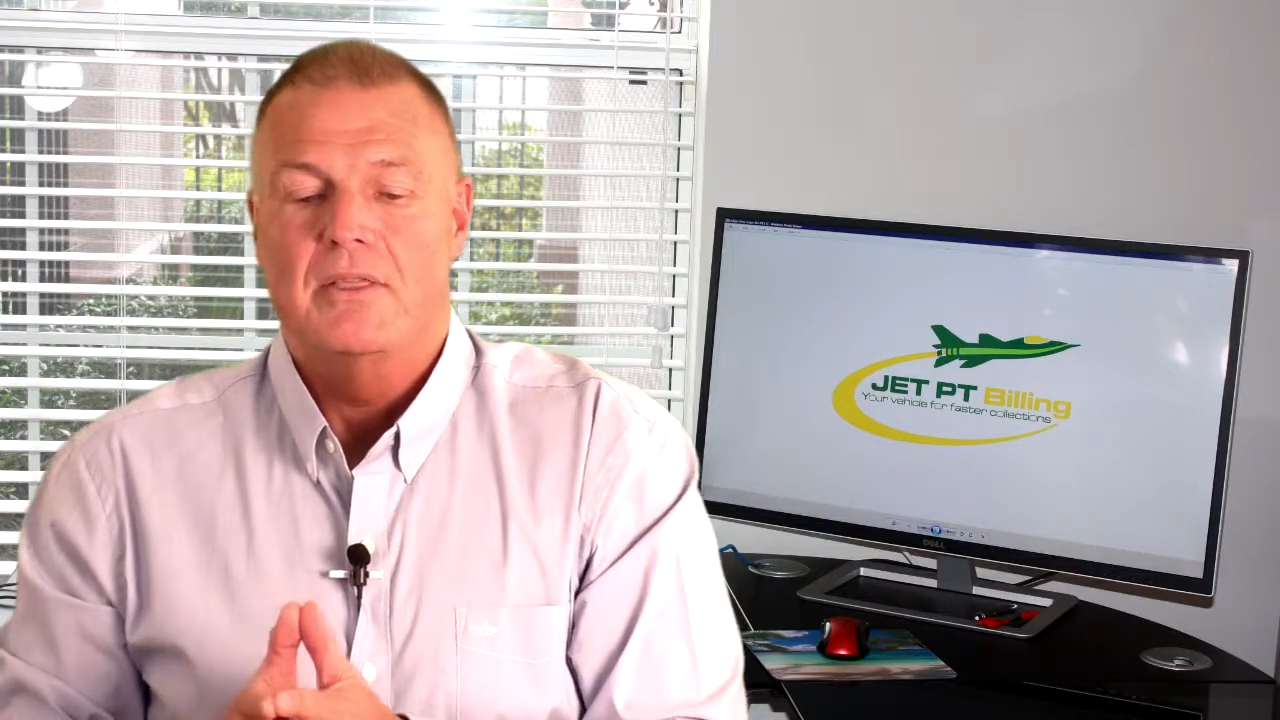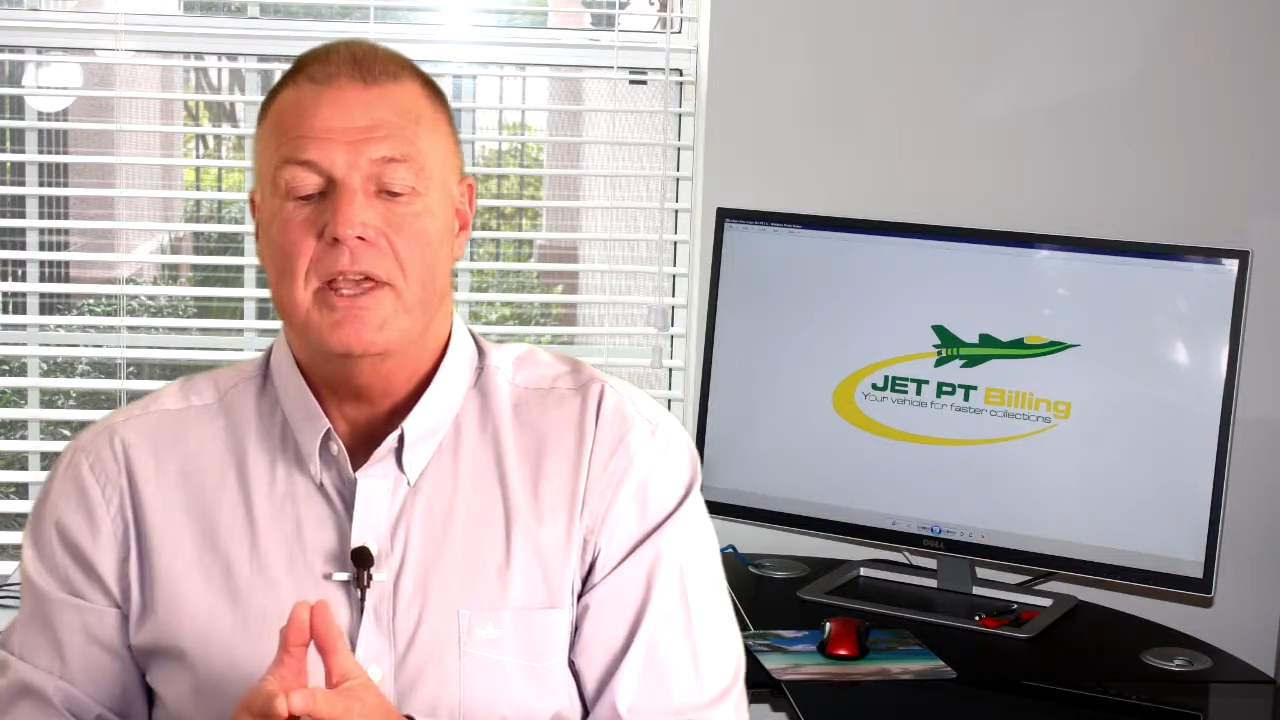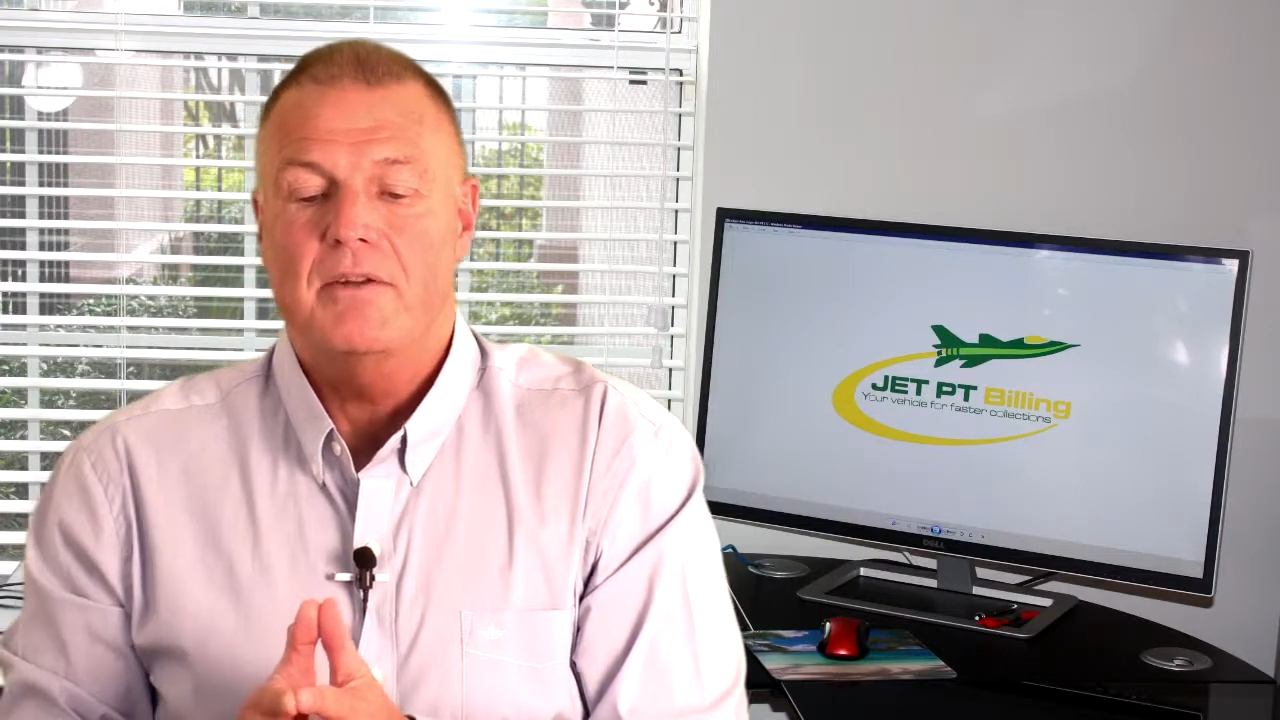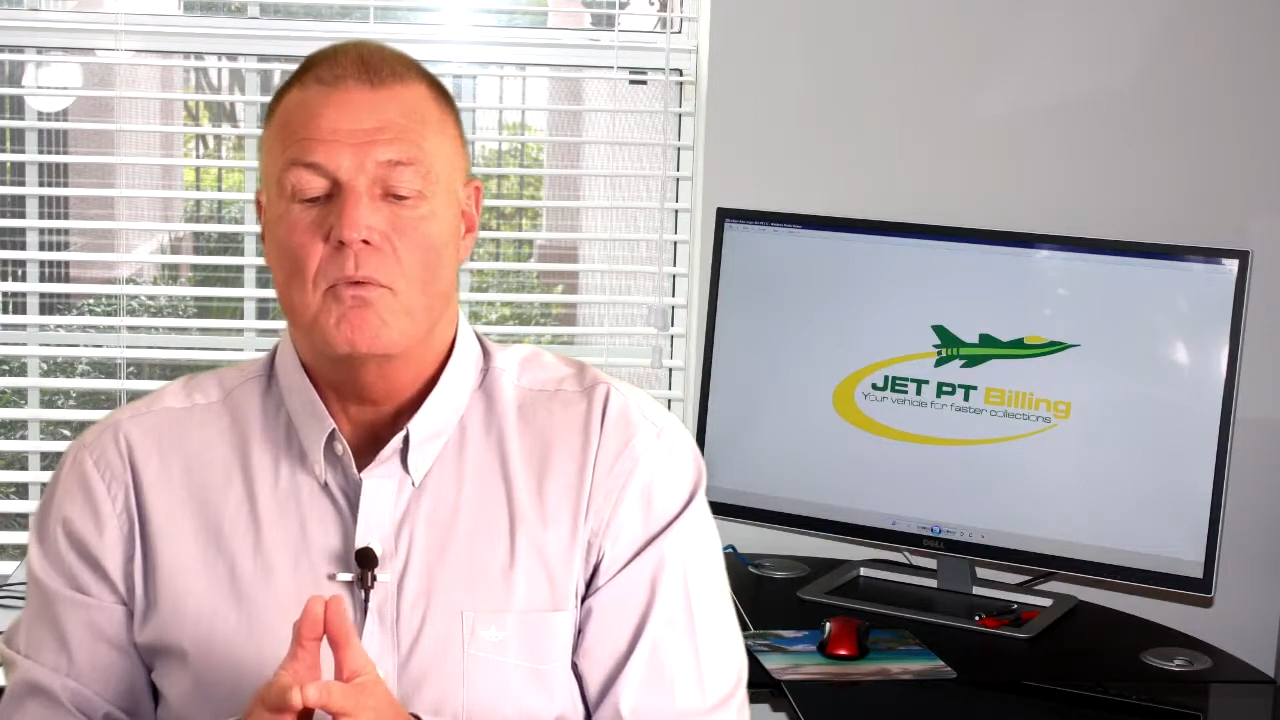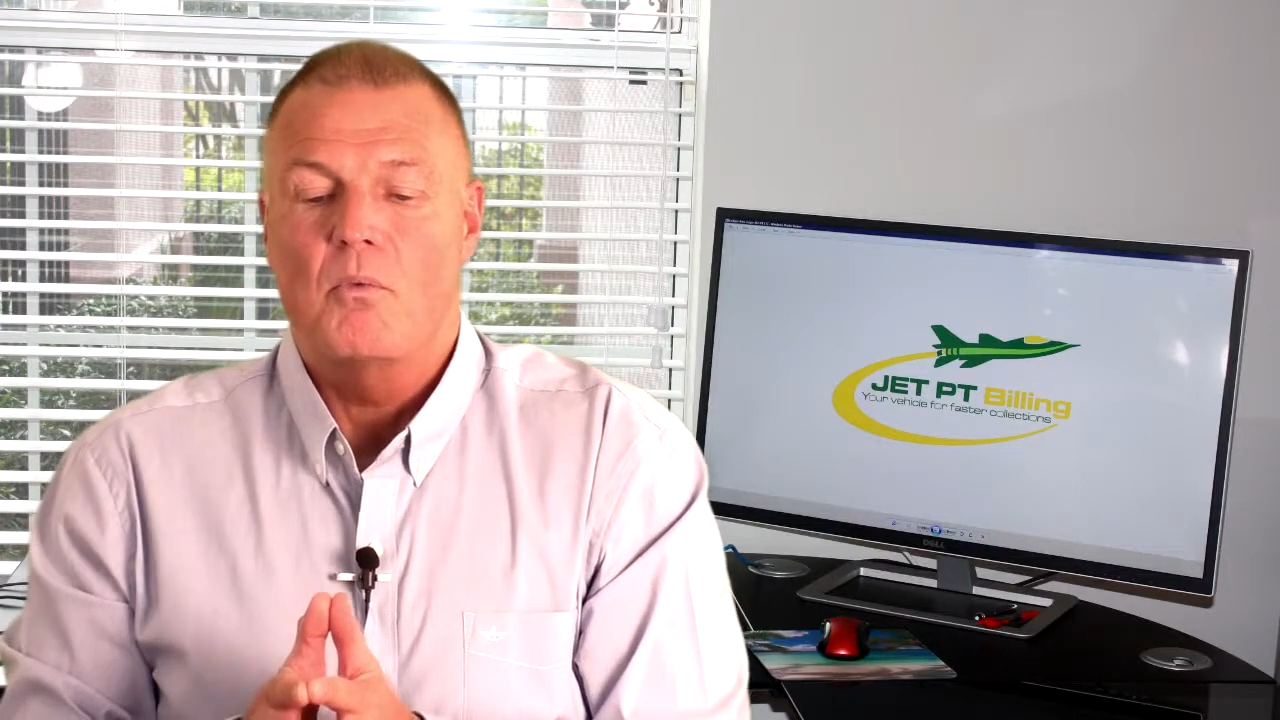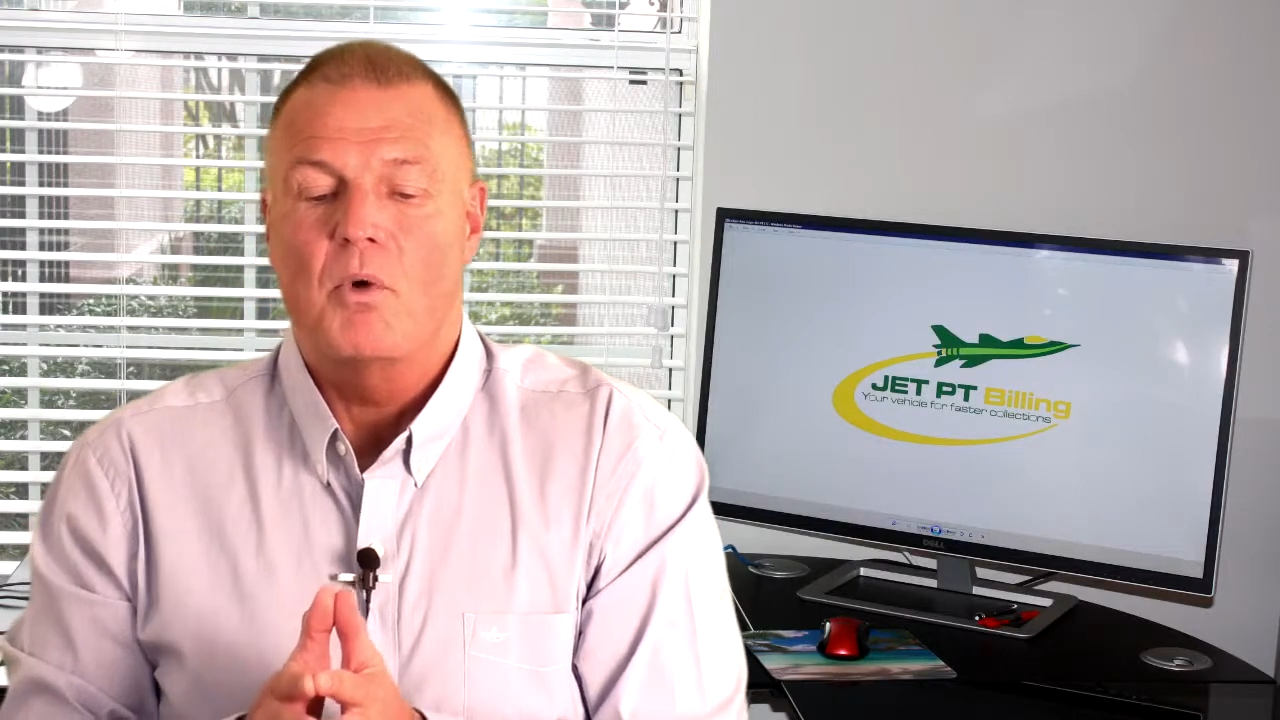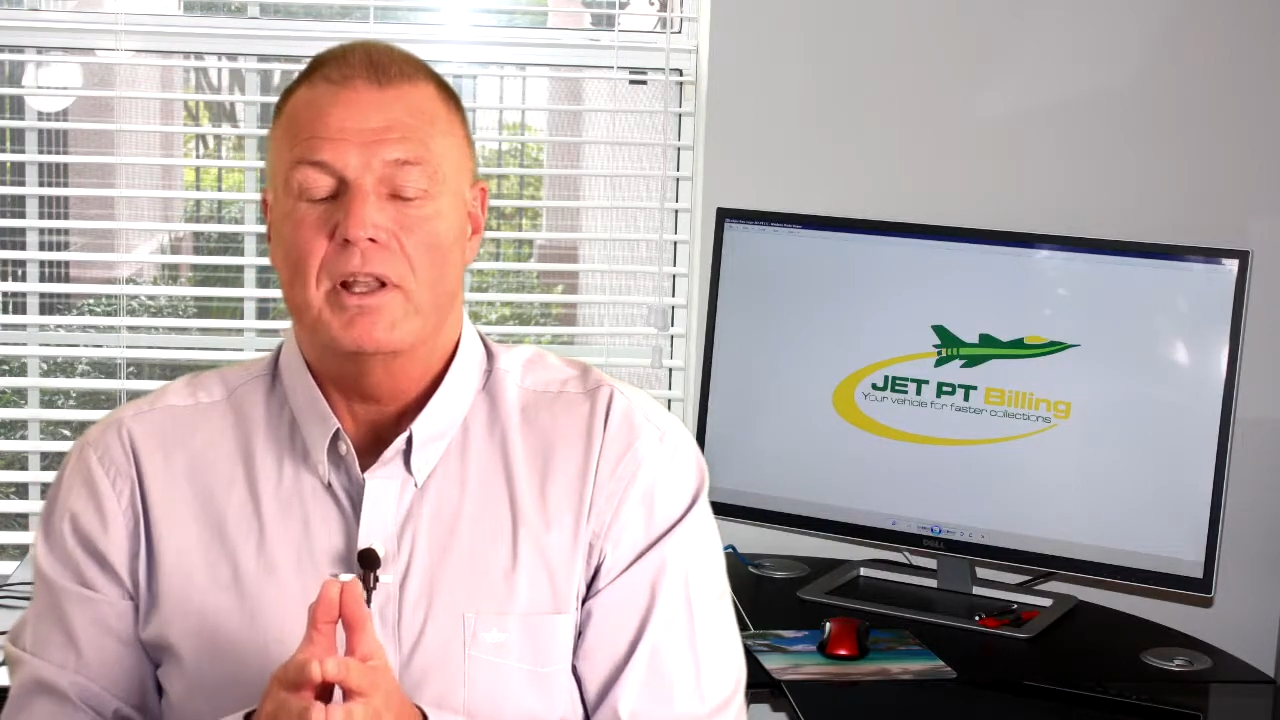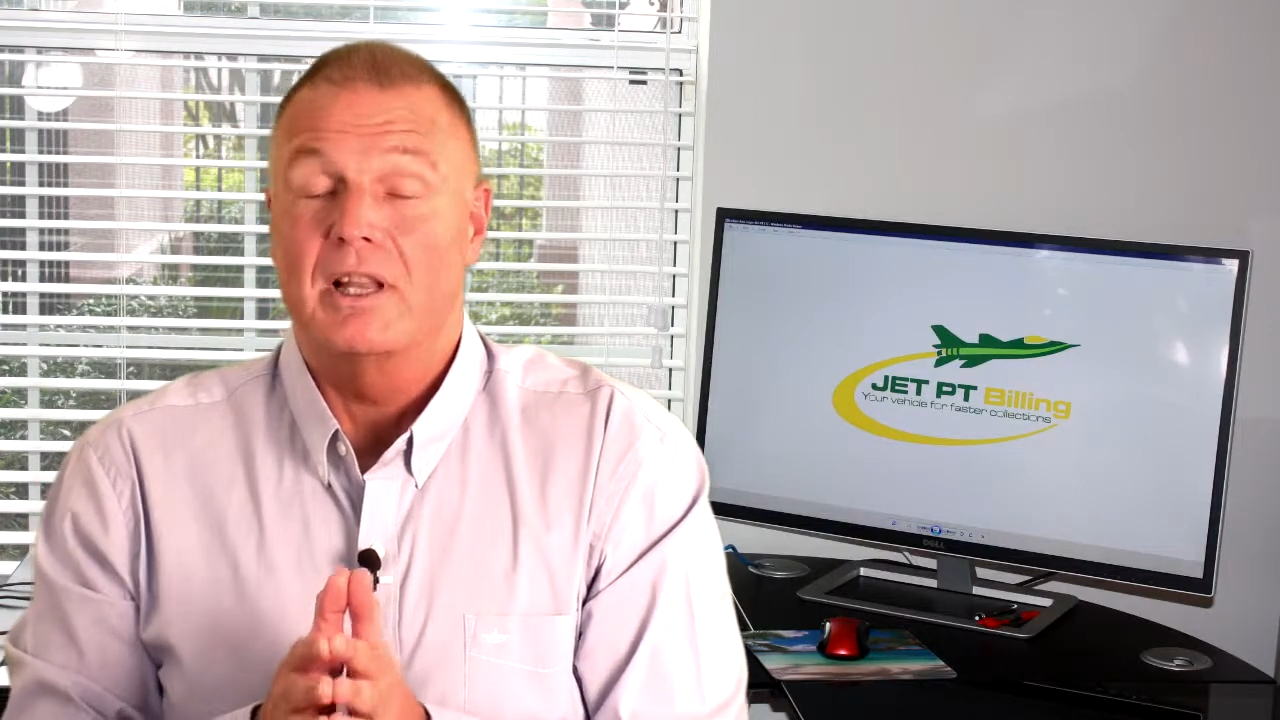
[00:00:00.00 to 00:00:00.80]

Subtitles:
then what